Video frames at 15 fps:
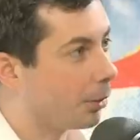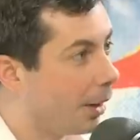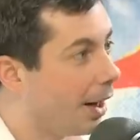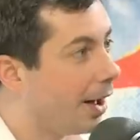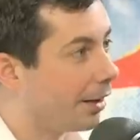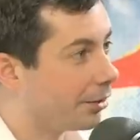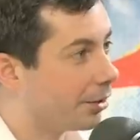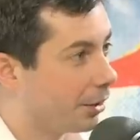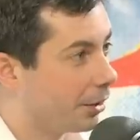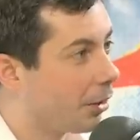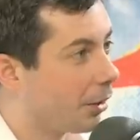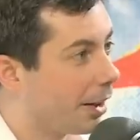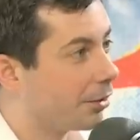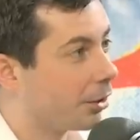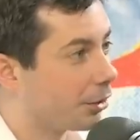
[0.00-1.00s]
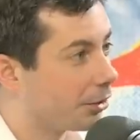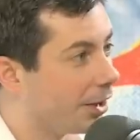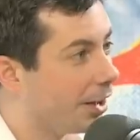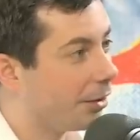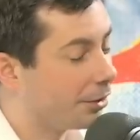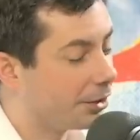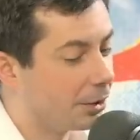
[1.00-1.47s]
lives, our lives
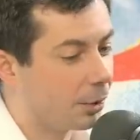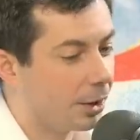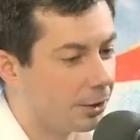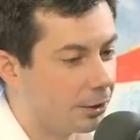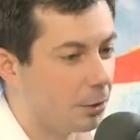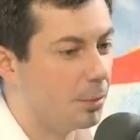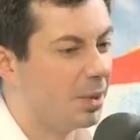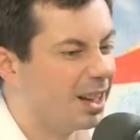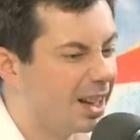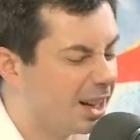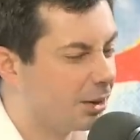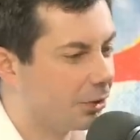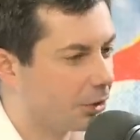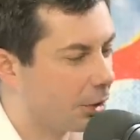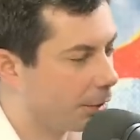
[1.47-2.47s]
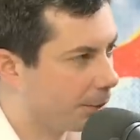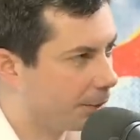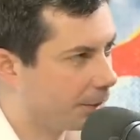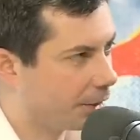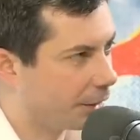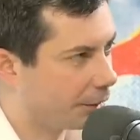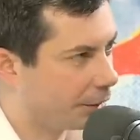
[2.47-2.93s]
ourselves, in ways that are beginning to show
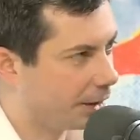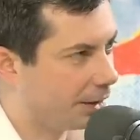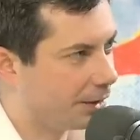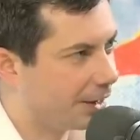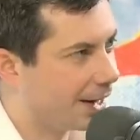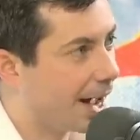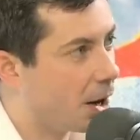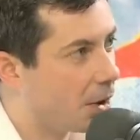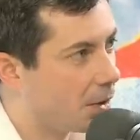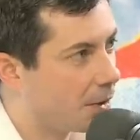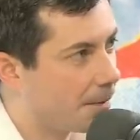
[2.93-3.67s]
themselves even now